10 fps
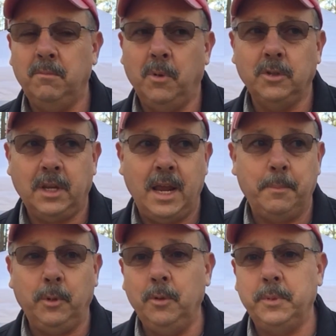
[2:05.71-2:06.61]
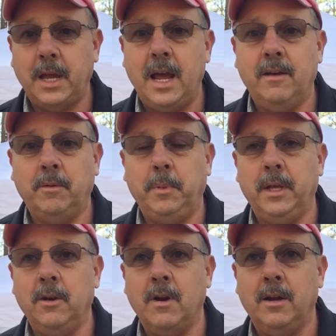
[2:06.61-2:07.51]
Most camp loops have a
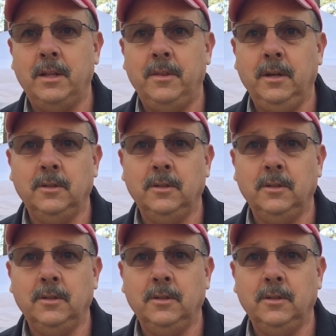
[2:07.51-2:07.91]
playground in there,